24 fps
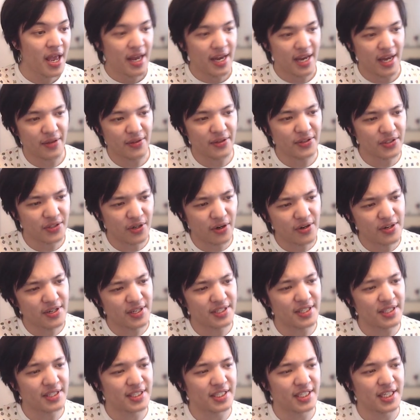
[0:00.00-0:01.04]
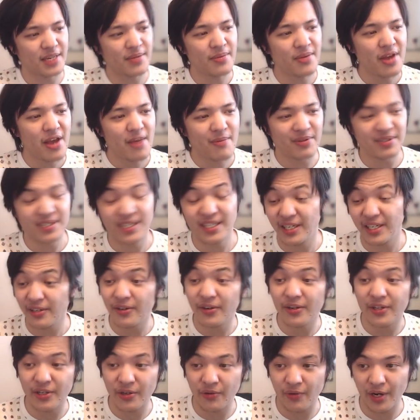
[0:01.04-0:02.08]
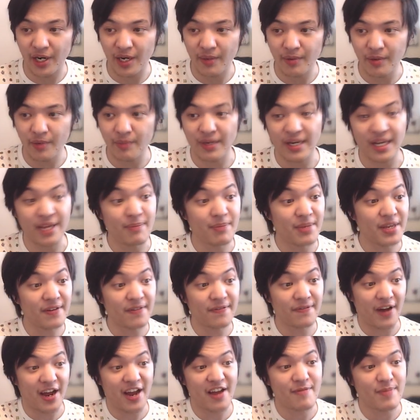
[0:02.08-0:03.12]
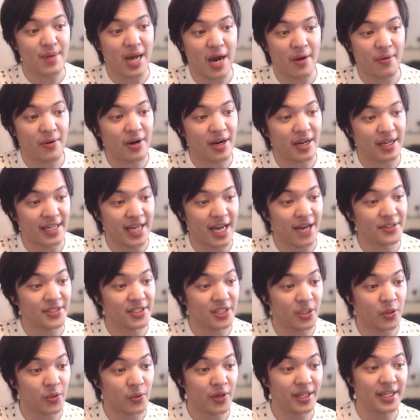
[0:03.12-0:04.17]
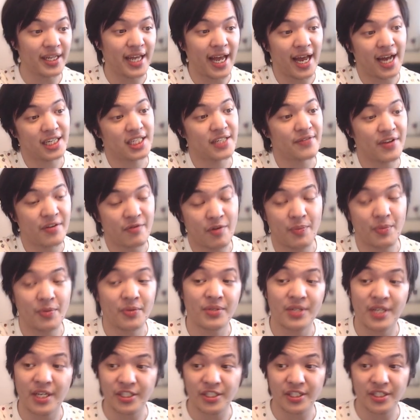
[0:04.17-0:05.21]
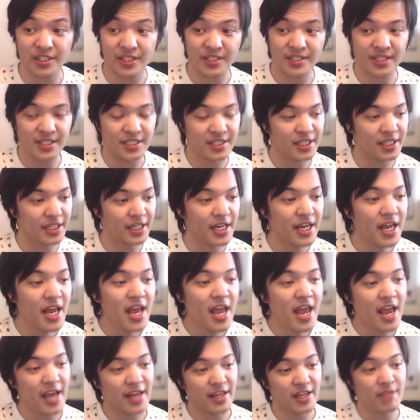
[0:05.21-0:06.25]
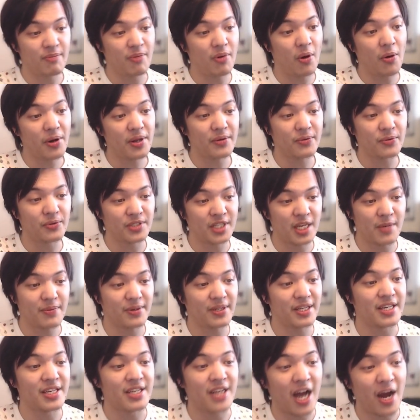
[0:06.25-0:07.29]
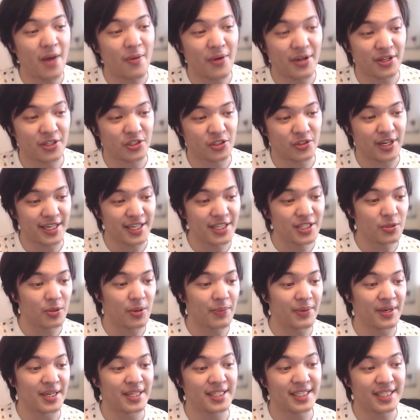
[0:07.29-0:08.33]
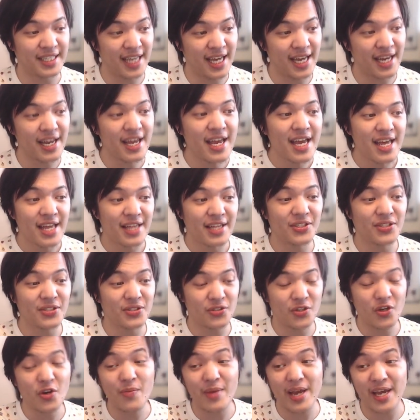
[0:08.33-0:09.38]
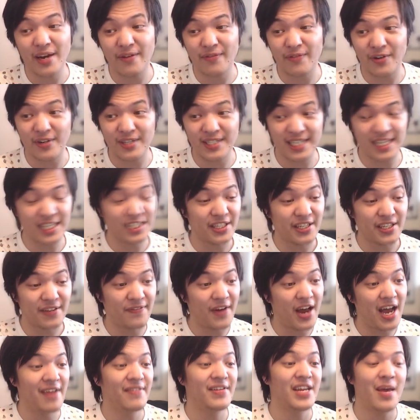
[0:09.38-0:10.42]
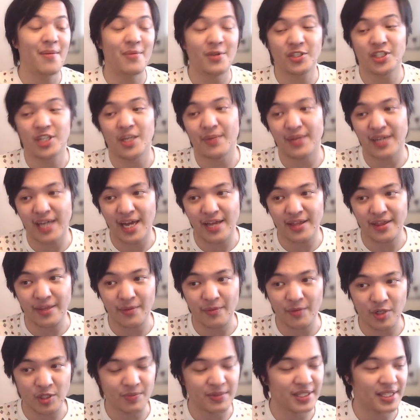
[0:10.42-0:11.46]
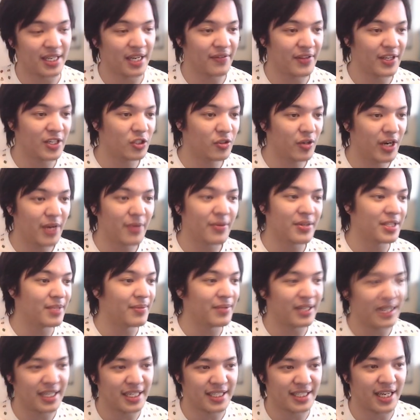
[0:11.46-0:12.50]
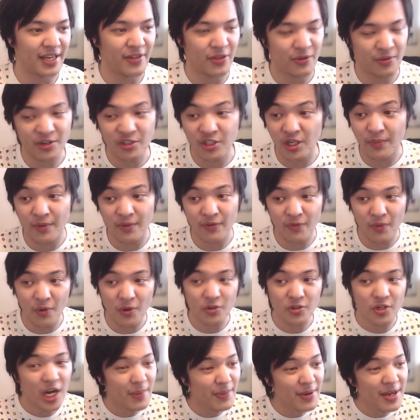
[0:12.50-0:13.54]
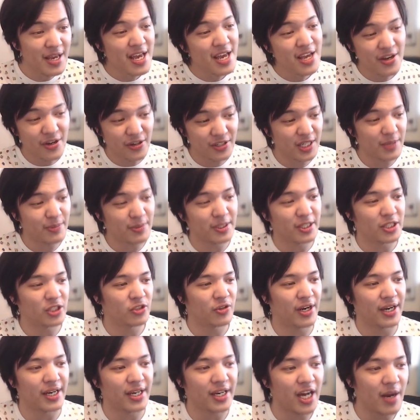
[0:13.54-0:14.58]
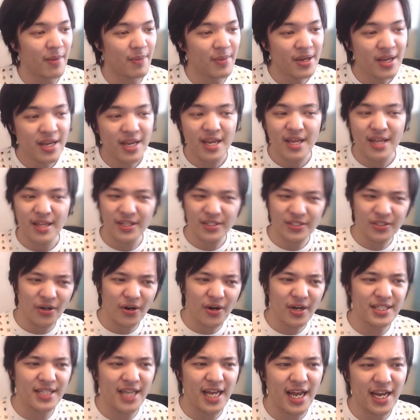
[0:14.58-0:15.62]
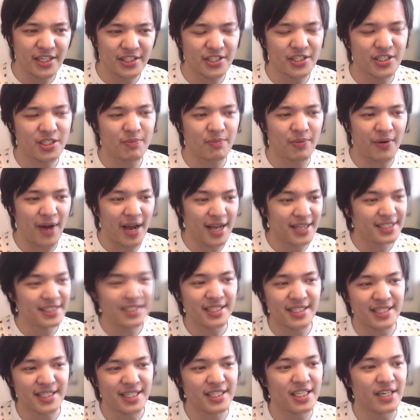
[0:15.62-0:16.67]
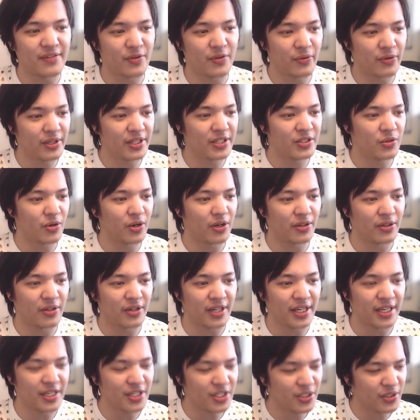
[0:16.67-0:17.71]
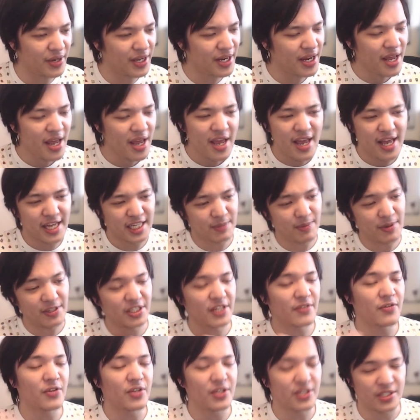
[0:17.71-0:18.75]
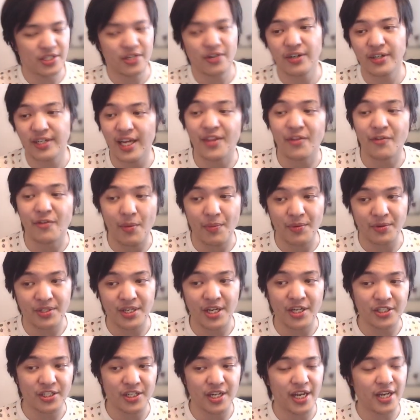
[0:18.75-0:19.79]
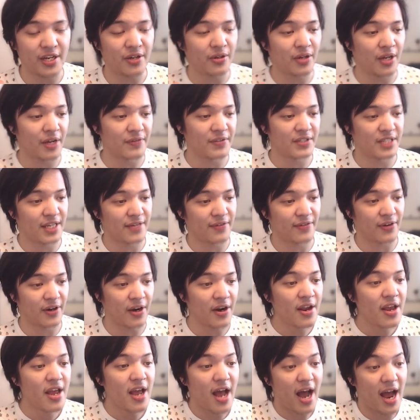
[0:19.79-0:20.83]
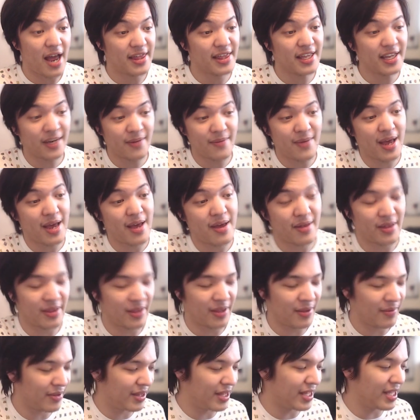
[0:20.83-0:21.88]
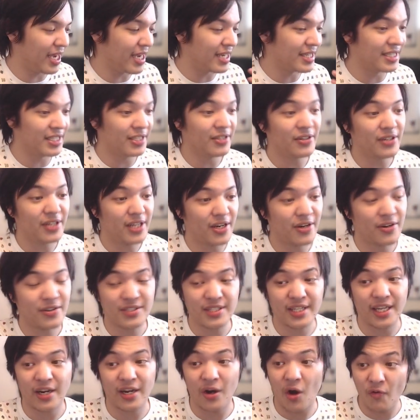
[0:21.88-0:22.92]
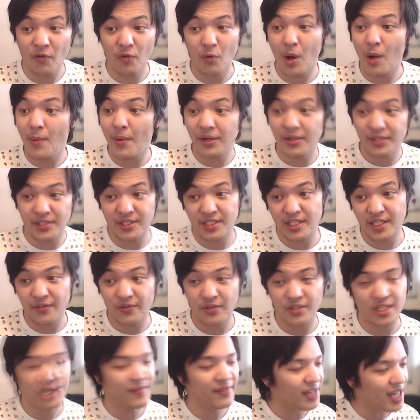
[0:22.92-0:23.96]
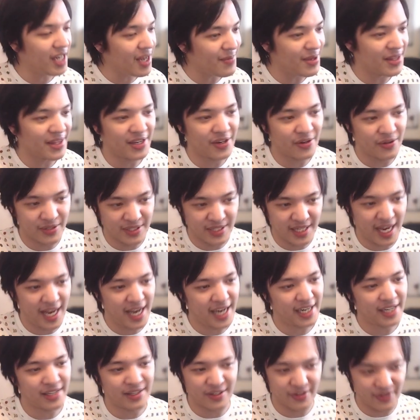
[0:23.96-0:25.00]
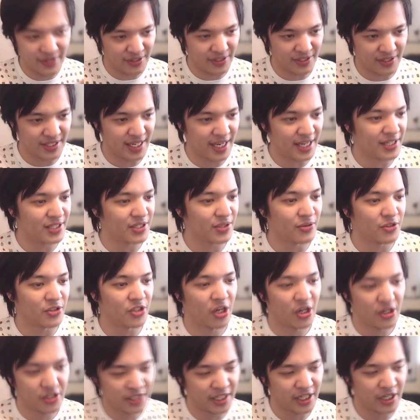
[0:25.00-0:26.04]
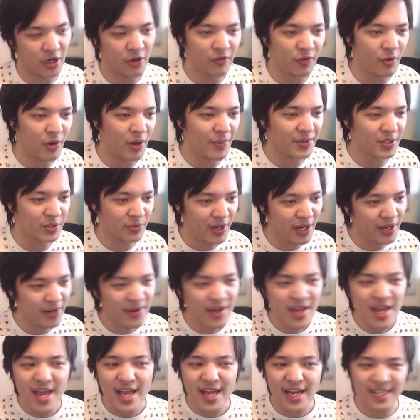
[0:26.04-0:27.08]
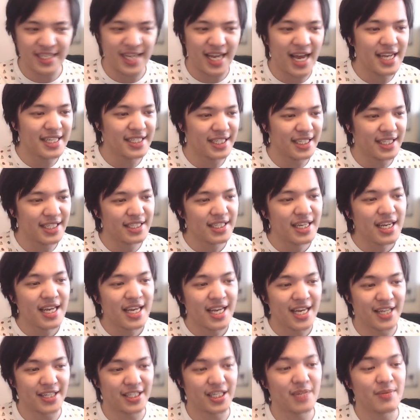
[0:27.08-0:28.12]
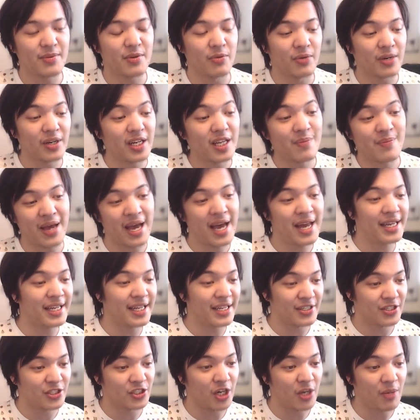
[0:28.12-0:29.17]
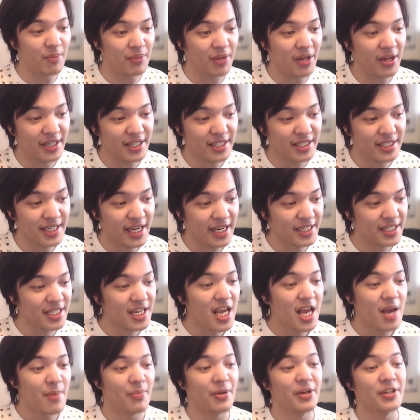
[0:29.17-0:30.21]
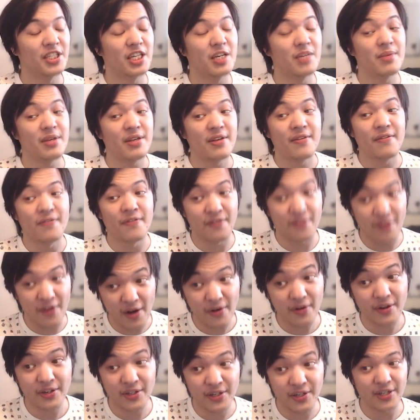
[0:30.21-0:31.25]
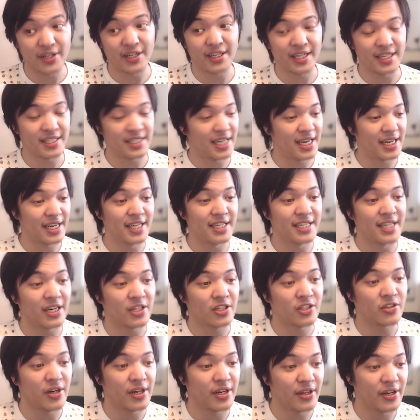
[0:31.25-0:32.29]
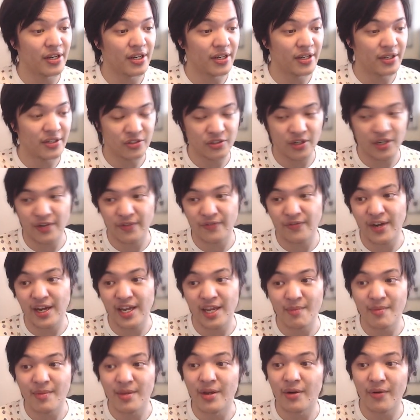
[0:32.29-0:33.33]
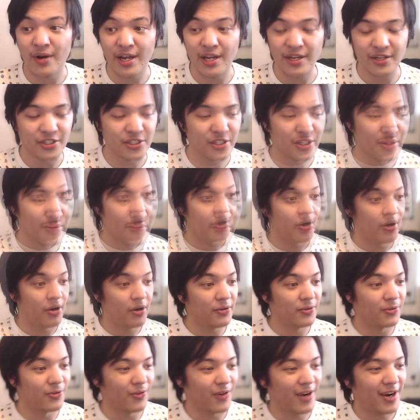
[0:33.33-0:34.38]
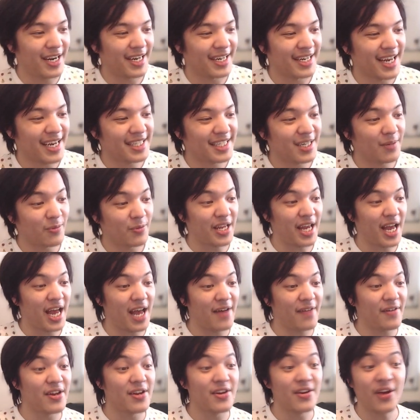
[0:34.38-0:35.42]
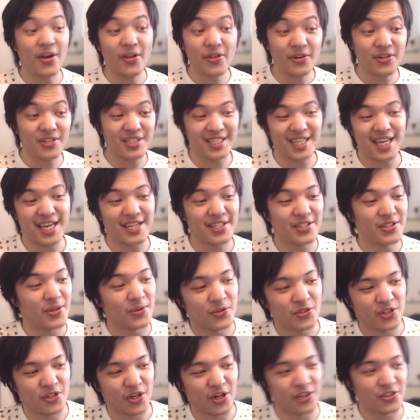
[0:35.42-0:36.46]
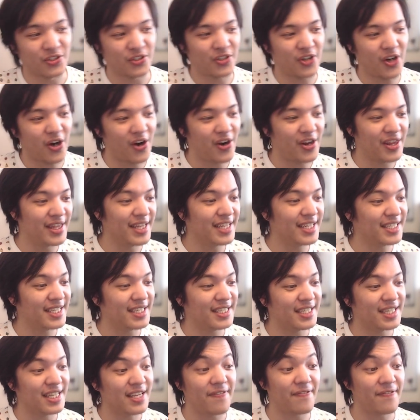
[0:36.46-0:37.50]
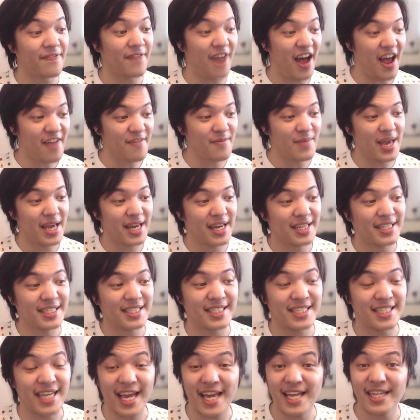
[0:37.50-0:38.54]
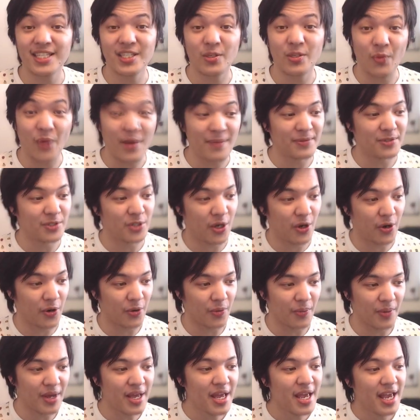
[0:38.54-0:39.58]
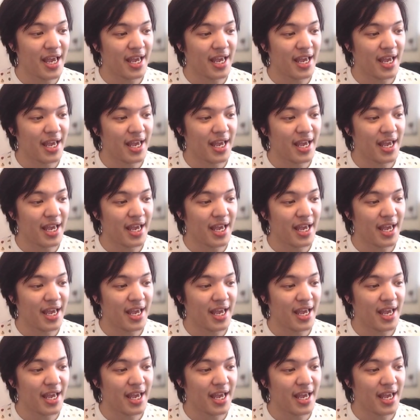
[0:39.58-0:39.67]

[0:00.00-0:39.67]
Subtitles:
Now this card doesn't seem particularly incredible, but it being 5 power allows it to quickly activate reputation consistently, and the opponent will typically not want to trade into it because again, this is 2 mana for essentially 5 damage coming at them, which means that if they trade with something like say a 3-drop or 4-drop, you're typically trading up. This card is actually surprisingly decent if you really sort of look into it, especially if you consider again the reputation angle of Sivir. I think the ideal here is to get Overwhelm onto Sivir's level up, and then you attack, and then you get the Sandstone Charge to get Overwhelm as well, because as is, it's going to be really bad against chump blocking decks, but it's going to be very good against any deck trying to fight in the mid range. All right, next up we have another Sandstone Charger card, and this is the 5-mana Sandswept Totem.